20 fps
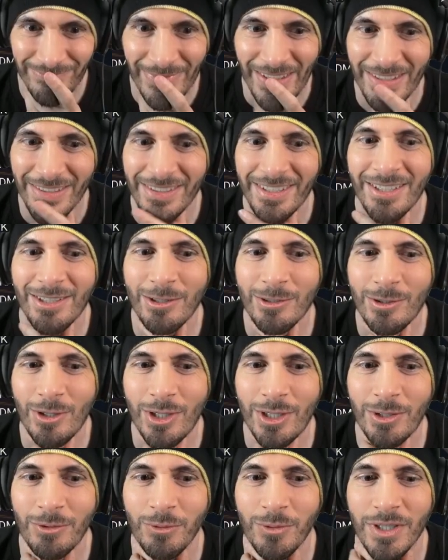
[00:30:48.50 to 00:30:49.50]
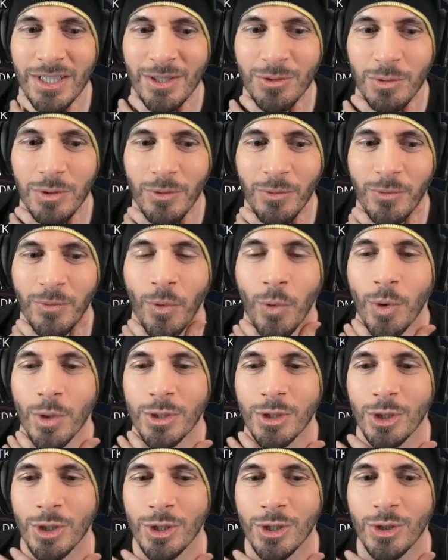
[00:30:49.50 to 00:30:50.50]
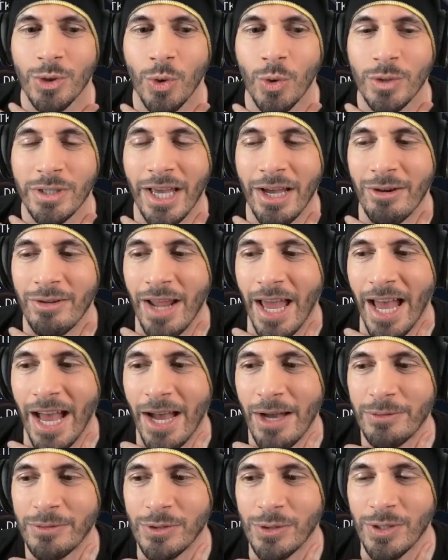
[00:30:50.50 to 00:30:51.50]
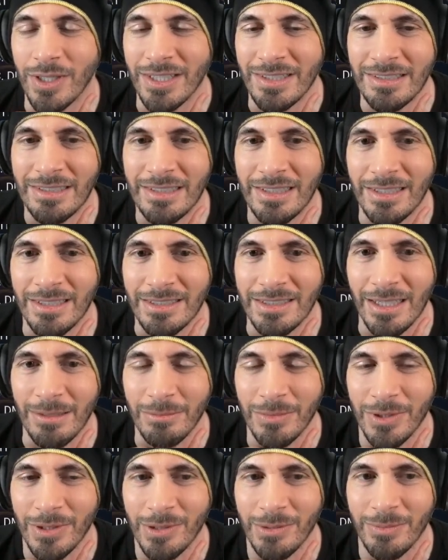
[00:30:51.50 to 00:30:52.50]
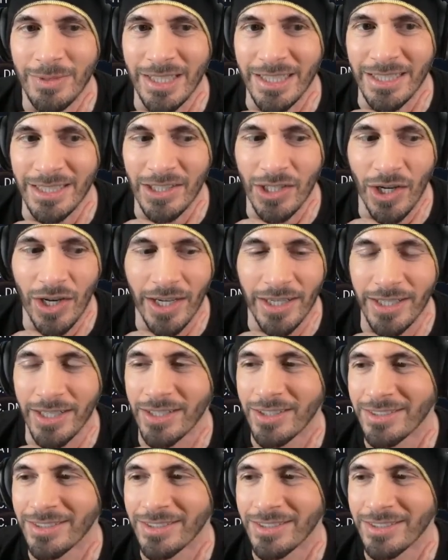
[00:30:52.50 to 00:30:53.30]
Single target freeze with a 4-turn cooldown after it's scaled up. Oh my god.